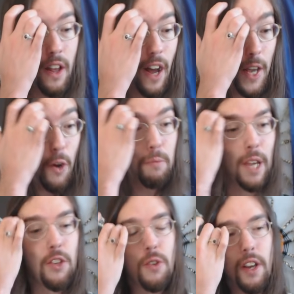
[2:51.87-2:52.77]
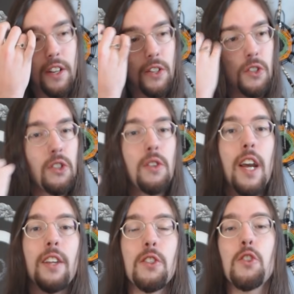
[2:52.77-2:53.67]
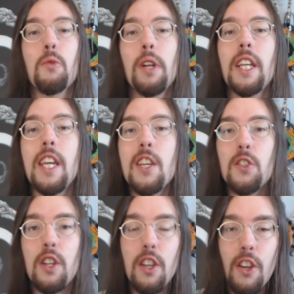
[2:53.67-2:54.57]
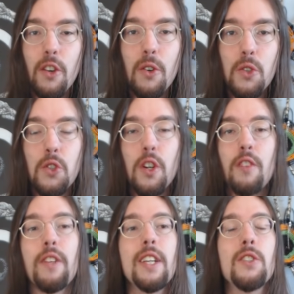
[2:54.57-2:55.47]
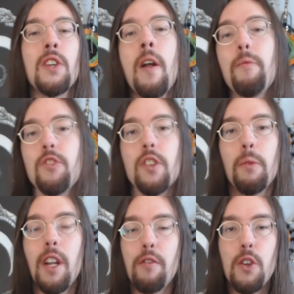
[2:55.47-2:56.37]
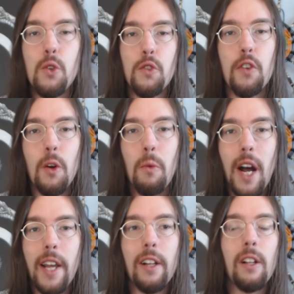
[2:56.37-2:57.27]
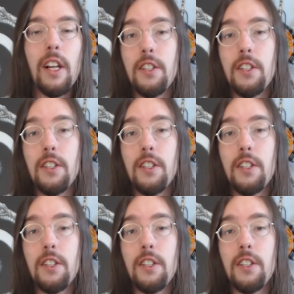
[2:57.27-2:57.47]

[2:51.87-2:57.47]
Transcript: I hope Patreon doesn't do that because it's a really easy to use service someone I've used for a while.